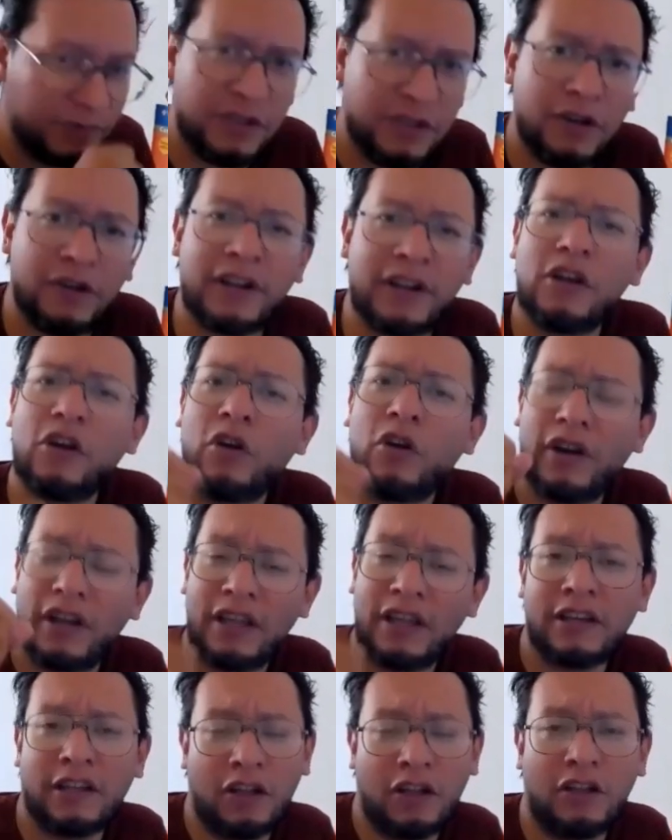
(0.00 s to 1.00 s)
sorry, or
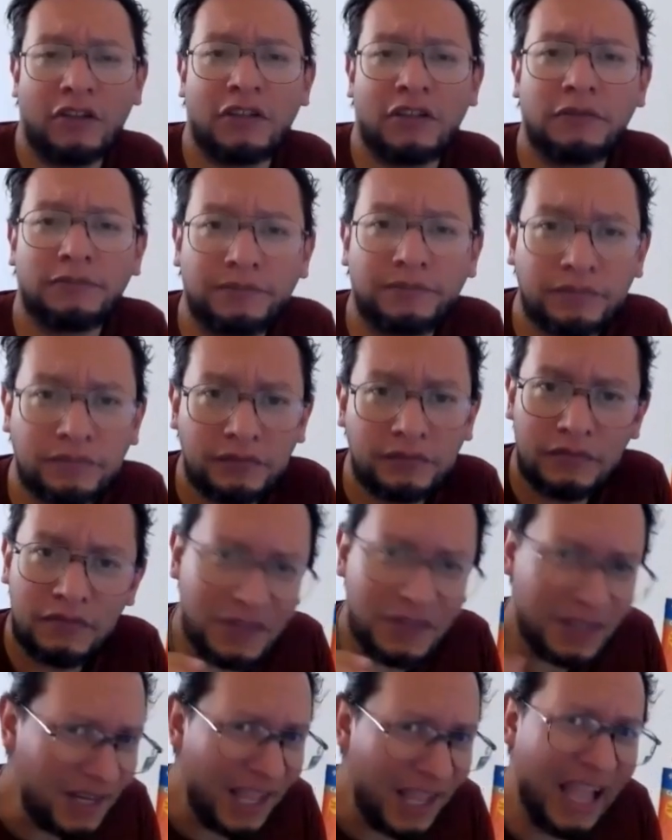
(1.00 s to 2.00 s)
in another
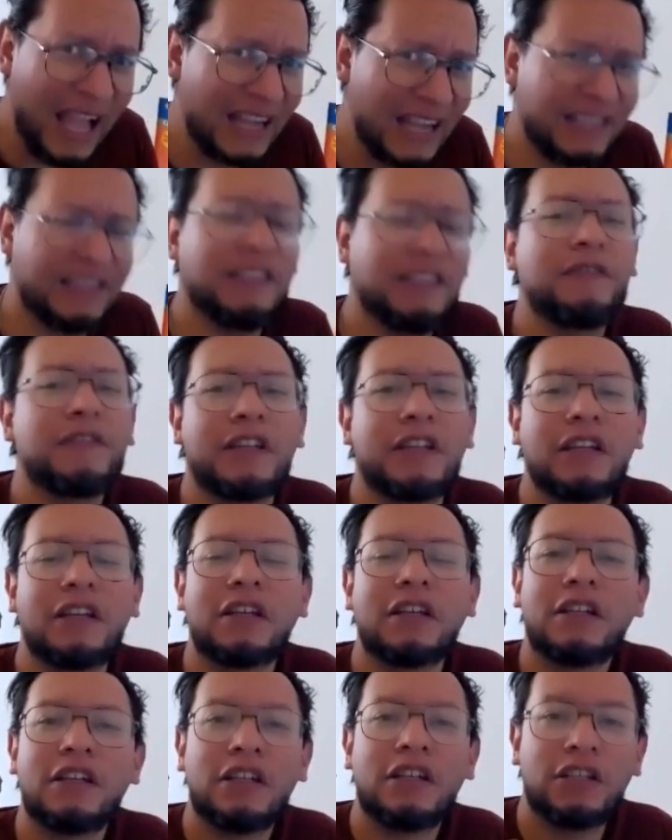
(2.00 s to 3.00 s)

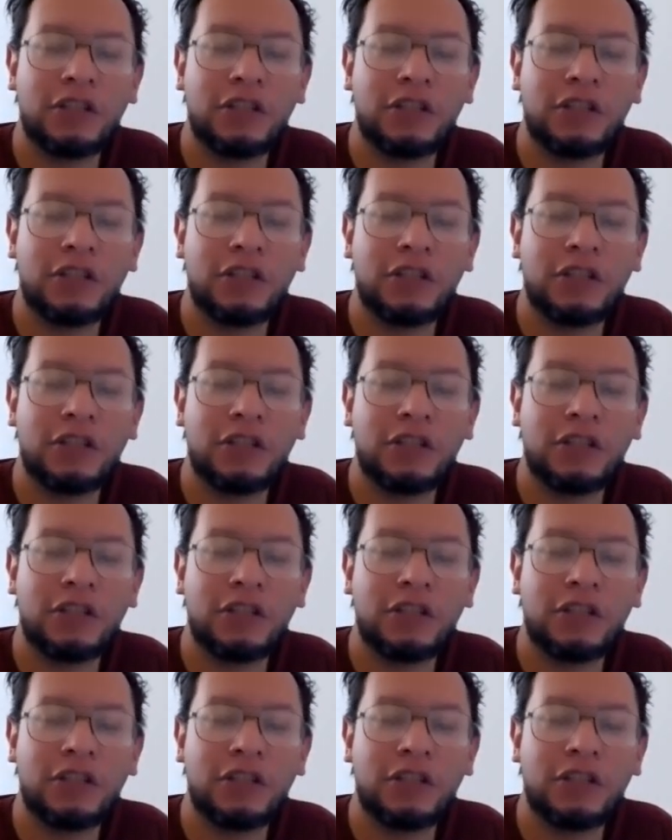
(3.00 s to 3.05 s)
activity.